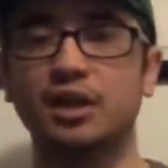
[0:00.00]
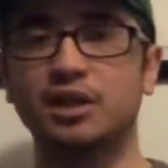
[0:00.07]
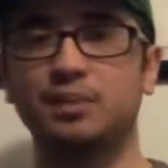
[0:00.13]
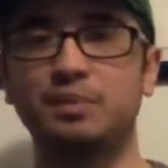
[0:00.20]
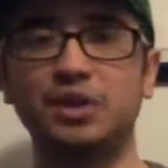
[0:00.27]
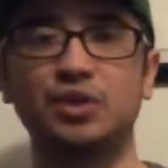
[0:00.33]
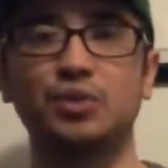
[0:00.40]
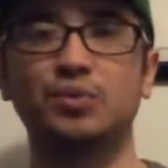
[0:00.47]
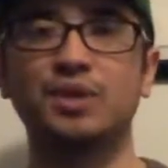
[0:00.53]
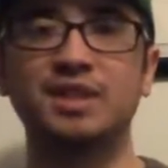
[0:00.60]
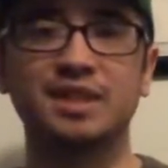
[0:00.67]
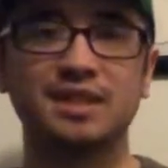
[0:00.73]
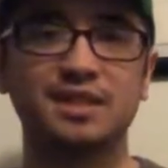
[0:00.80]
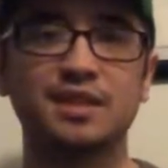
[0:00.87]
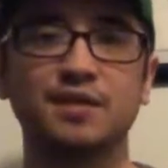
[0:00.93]
speak to
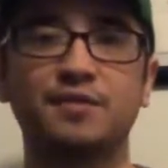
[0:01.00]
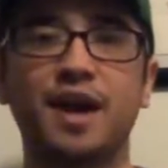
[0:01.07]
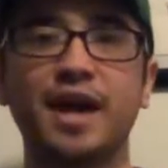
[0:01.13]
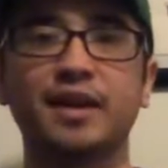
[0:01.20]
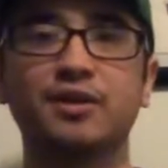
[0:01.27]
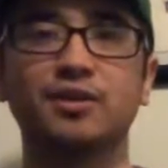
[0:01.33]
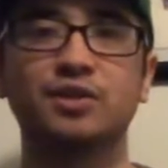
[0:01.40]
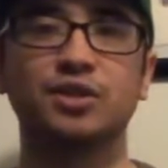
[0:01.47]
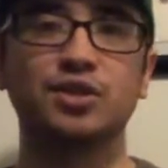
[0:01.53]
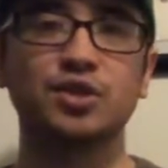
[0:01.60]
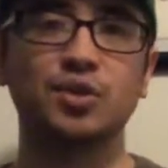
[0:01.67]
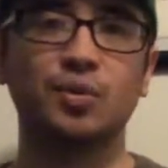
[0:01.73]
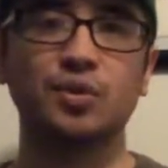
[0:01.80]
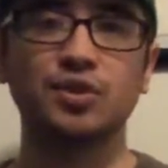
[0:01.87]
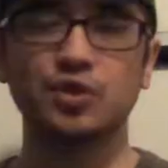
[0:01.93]
resistance fighters and
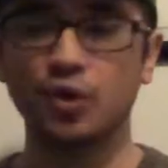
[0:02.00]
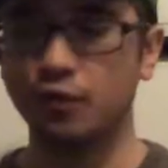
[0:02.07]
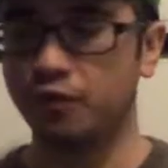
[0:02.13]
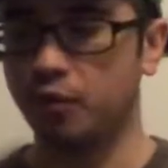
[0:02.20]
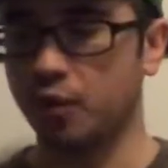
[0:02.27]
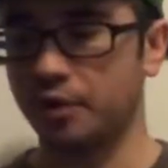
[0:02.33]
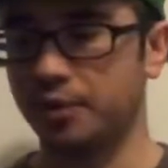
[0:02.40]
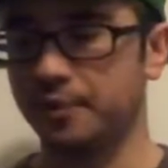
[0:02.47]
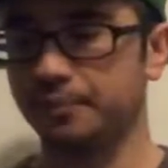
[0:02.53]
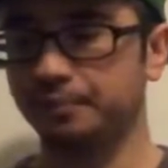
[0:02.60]
so on and so forth.